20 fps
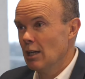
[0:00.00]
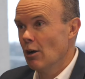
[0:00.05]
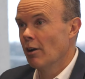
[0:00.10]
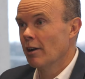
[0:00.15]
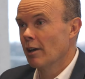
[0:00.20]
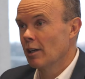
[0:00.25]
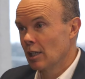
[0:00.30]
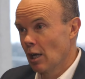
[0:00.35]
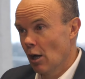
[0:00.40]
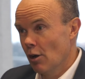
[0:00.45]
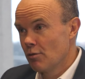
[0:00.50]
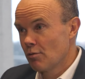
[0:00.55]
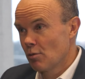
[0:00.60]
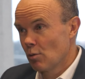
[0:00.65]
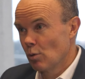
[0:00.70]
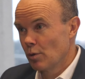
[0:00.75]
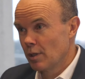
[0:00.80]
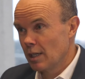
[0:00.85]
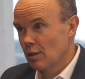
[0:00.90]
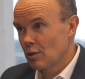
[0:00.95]
and I go
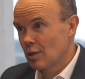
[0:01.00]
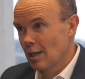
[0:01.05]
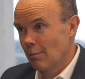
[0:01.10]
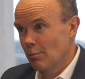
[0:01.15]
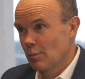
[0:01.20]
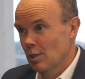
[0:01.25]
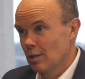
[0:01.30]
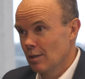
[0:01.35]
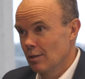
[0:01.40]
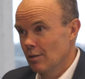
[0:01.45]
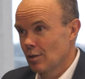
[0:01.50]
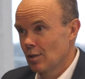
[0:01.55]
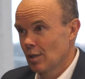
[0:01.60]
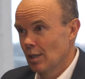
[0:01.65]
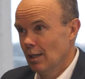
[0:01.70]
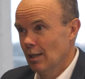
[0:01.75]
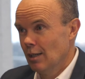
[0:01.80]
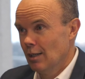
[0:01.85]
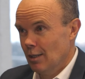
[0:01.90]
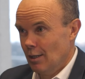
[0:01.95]
through all the assumptions,
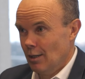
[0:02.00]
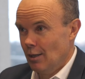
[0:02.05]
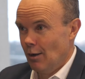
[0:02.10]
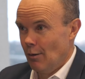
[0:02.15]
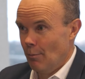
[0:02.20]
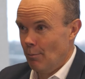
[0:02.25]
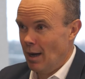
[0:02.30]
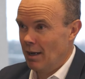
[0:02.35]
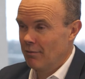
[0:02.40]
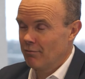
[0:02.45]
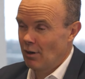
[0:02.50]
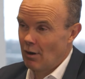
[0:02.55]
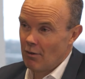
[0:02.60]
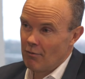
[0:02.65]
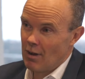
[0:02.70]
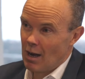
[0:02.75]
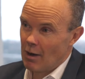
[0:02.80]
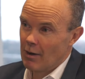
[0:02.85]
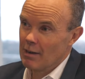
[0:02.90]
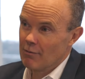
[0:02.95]
but for a
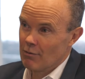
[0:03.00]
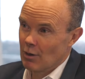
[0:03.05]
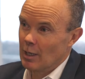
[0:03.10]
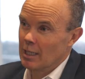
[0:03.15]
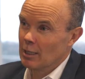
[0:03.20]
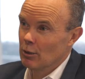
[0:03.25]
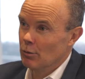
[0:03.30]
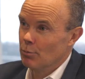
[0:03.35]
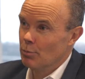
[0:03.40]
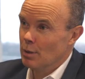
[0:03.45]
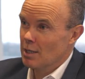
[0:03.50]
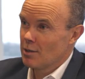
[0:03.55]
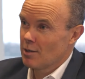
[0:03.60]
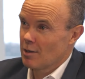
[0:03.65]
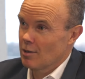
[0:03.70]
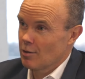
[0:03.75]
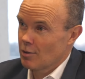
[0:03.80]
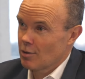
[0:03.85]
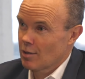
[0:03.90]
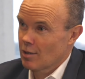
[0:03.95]
very, very good
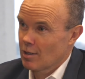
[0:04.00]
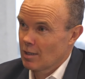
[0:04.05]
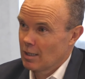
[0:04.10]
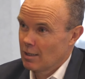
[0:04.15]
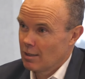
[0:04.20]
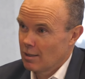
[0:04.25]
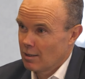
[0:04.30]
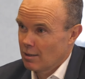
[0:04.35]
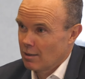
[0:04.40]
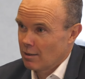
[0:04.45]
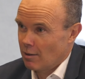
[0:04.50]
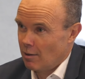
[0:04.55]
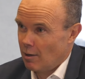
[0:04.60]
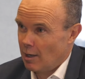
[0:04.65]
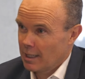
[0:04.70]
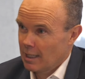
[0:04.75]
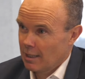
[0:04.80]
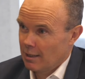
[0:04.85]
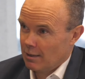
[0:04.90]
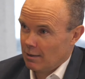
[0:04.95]
business,
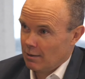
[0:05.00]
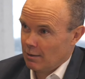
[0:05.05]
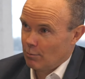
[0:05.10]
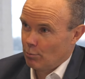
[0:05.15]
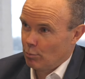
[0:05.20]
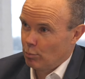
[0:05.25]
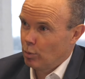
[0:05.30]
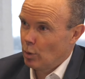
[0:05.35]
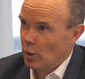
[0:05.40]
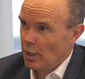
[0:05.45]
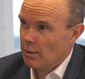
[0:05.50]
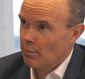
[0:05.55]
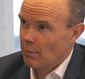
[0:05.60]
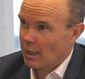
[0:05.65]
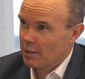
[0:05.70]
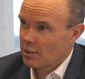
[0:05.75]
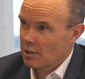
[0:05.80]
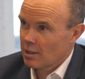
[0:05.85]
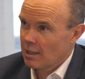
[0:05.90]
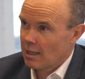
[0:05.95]
I can pretty
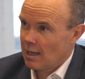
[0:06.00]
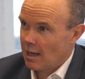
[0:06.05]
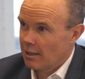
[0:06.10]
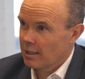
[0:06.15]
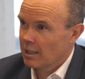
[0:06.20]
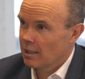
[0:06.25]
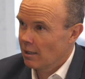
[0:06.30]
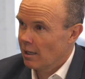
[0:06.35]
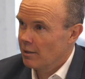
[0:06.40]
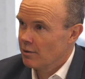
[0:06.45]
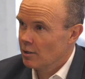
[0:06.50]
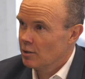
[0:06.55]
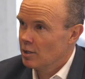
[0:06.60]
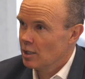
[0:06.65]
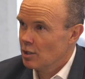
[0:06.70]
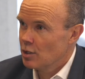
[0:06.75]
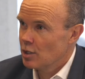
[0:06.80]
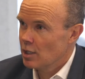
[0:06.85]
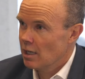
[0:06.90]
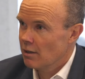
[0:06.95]
much calculate the
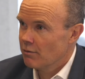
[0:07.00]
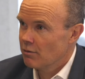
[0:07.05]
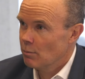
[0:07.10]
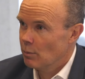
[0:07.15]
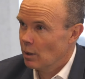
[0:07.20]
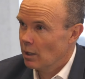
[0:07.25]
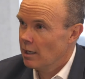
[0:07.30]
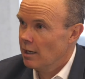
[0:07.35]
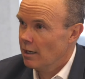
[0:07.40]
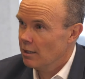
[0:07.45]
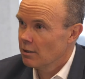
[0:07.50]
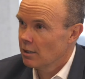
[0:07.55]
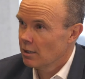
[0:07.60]
DCF in my head.